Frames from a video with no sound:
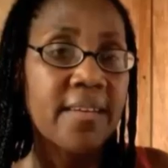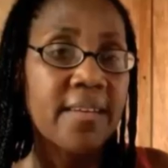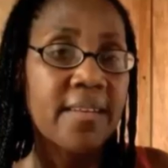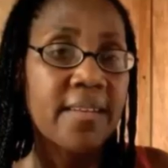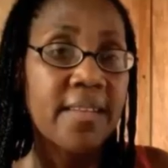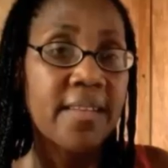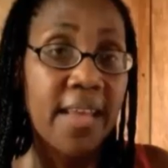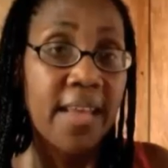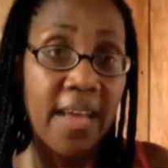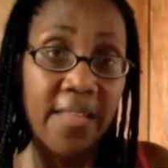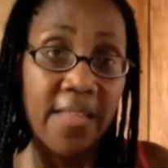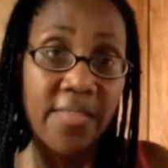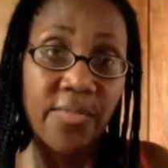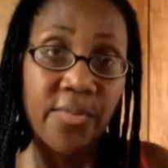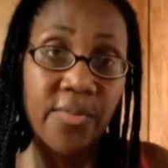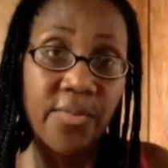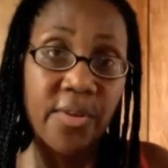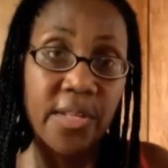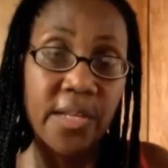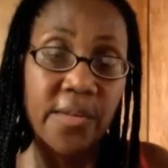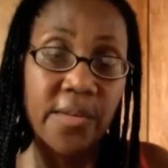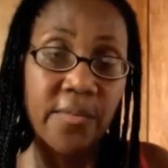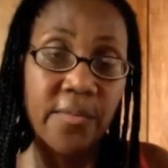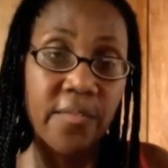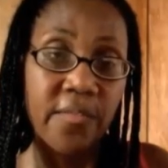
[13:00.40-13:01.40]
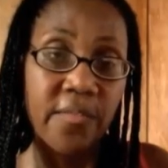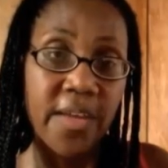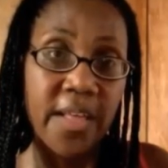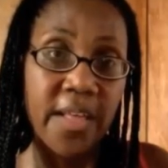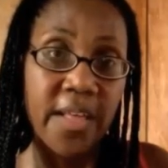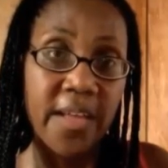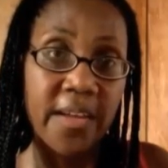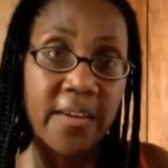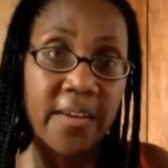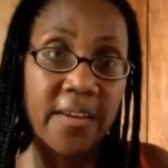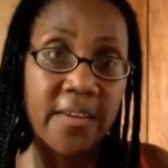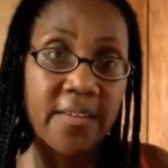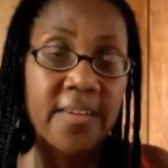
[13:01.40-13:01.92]
death due to liver
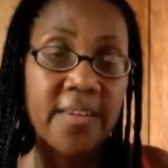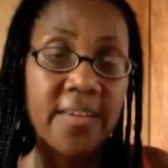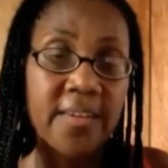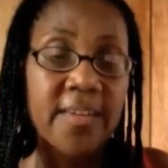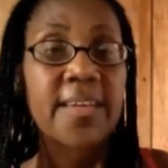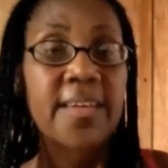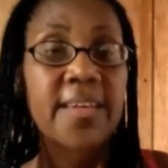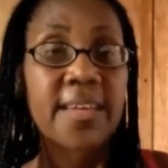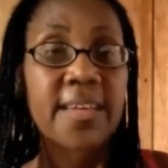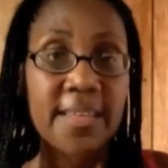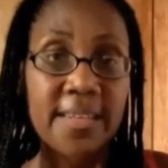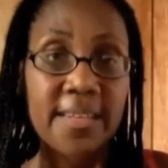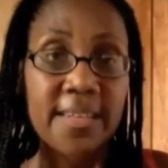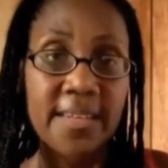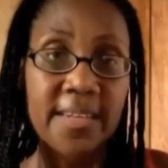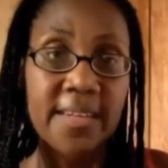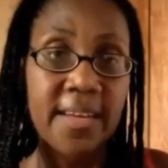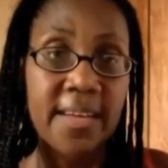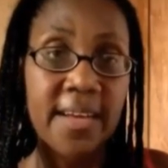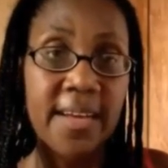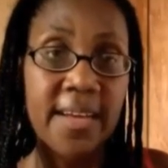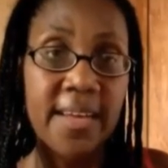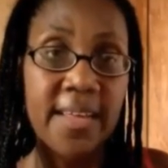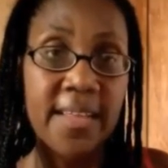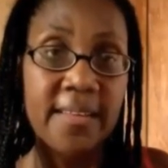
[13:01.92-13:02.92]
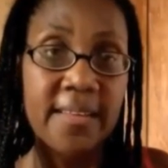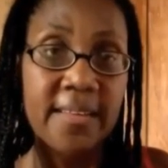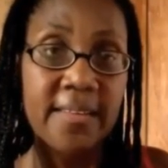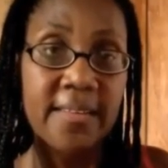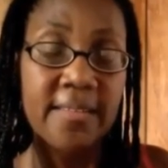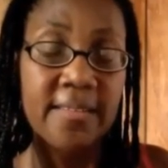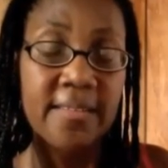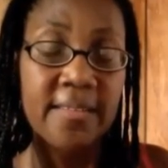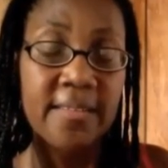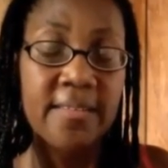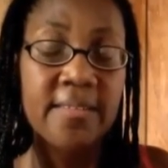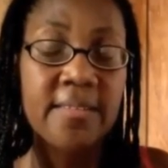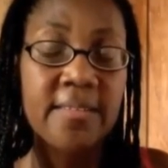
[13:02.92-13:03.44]
failure, kidney
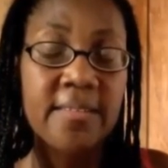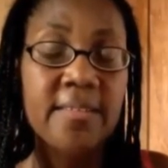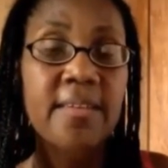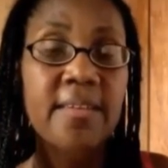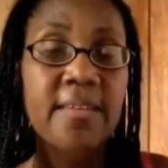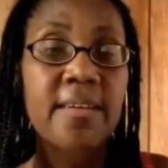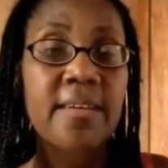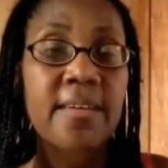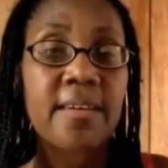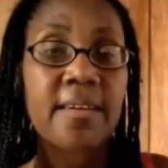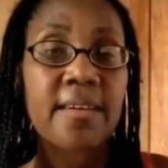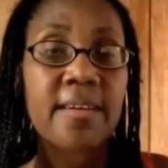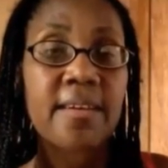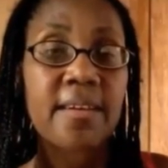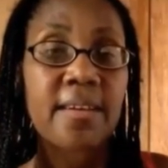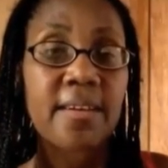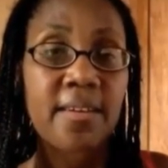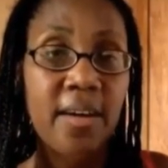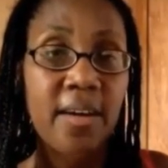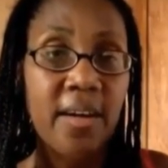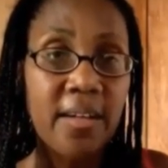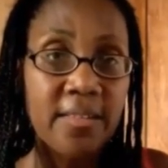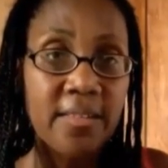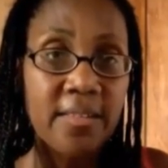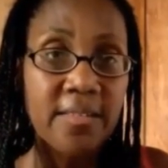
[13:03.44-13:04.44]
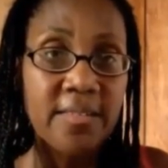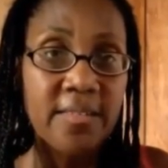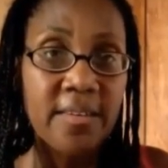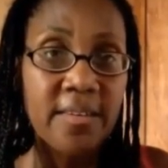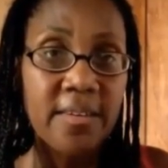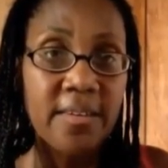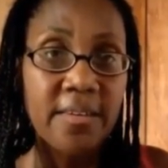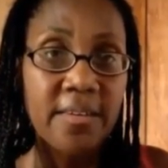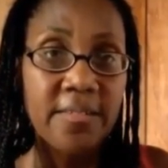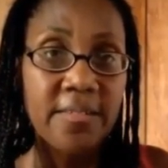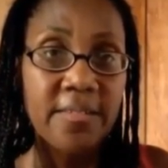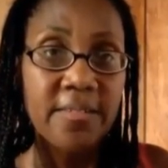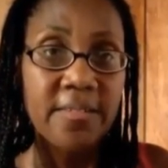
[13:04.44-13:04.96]
dialysis,
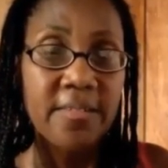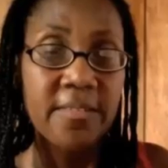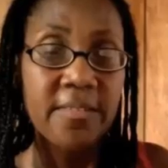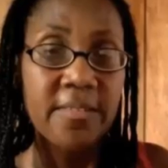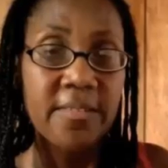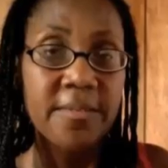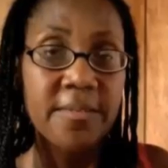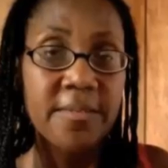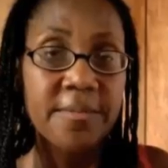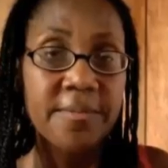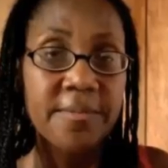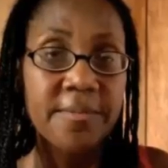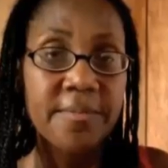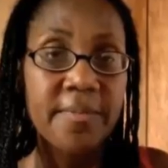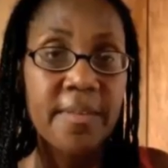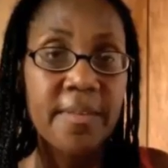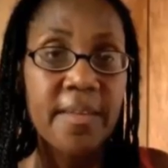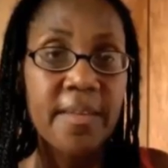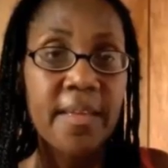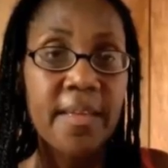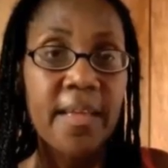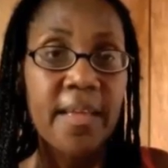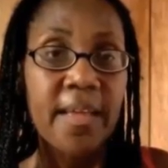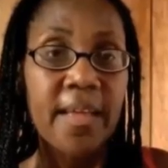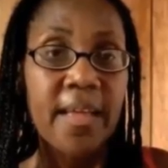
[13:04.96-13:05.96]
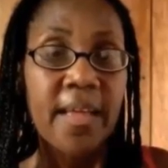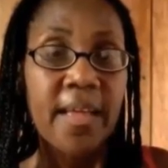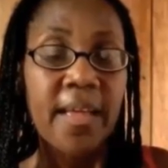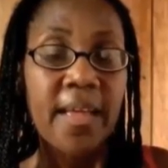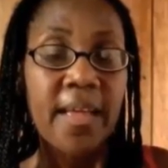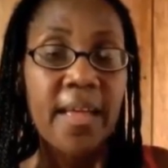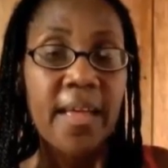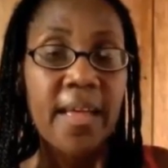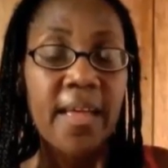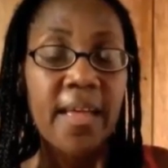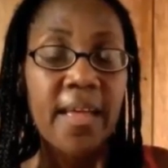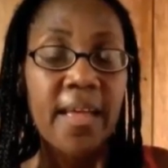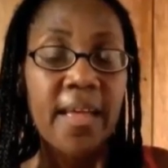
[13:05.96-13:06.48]
gallstones,
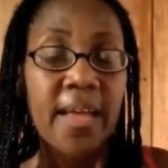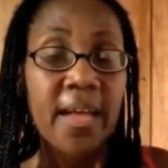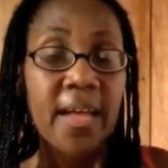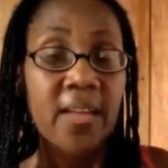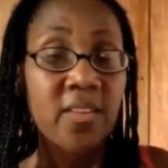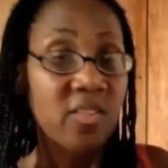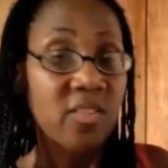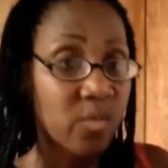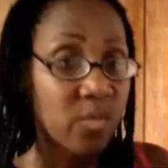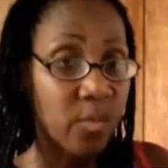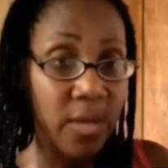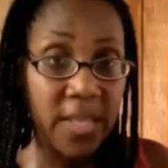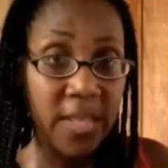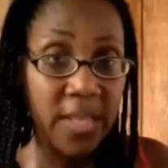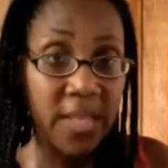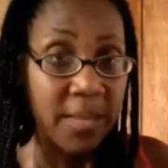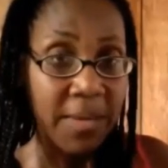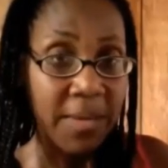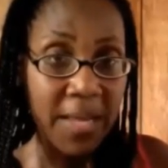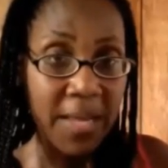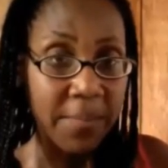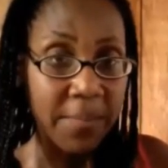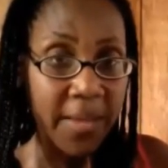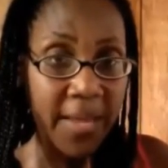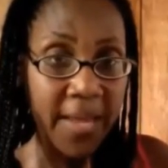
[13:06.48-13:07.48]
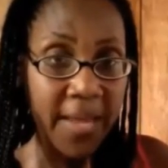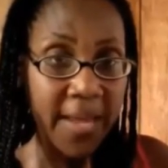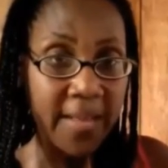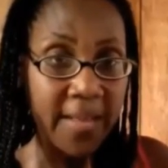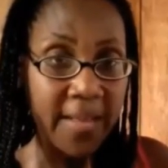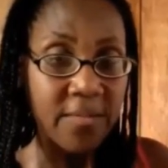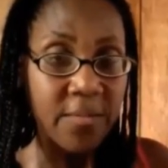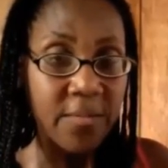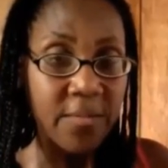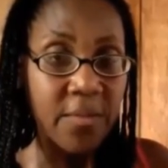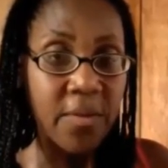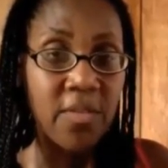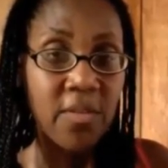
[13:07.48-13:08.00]
and soiling my
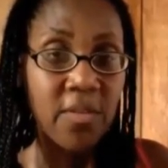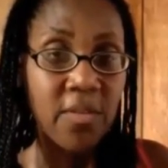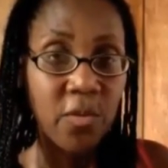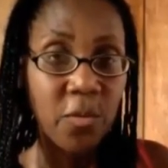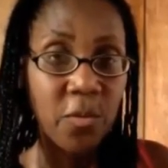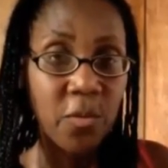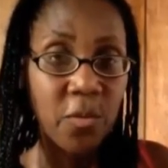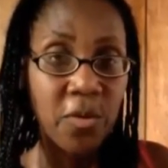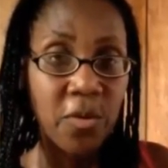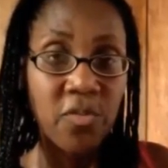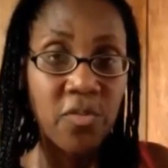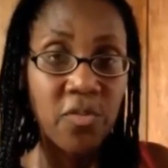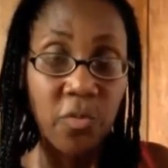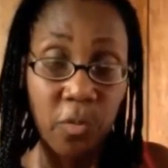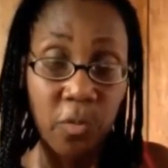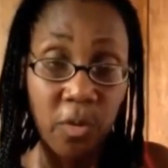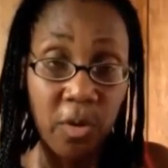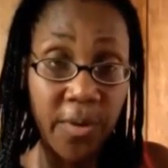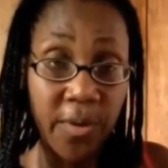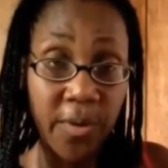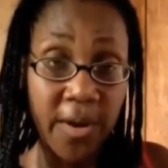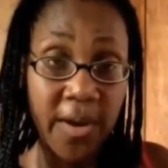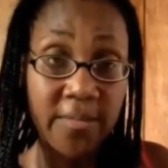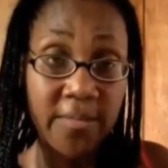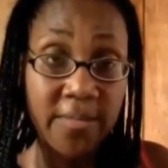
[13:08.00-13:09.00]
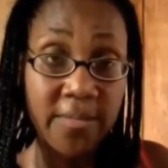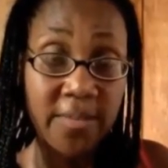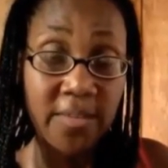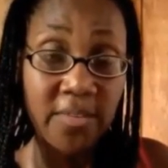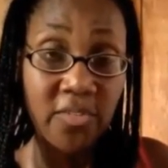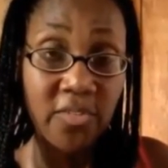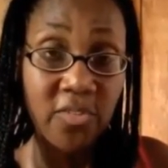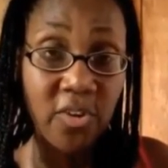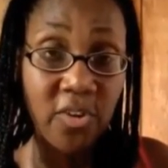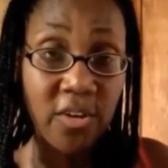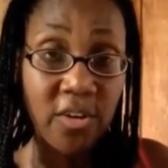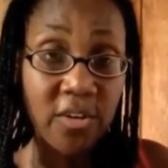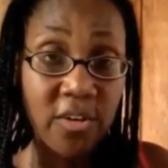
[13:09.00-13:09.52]
pants with an orange or brown
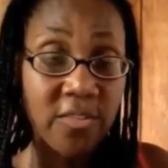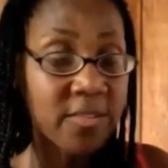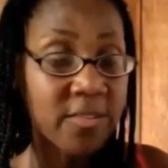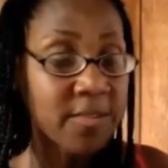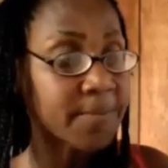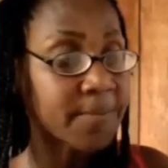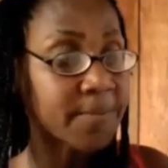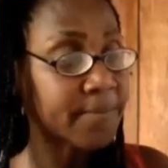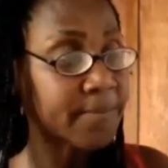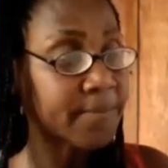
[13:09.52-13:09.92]
discharge,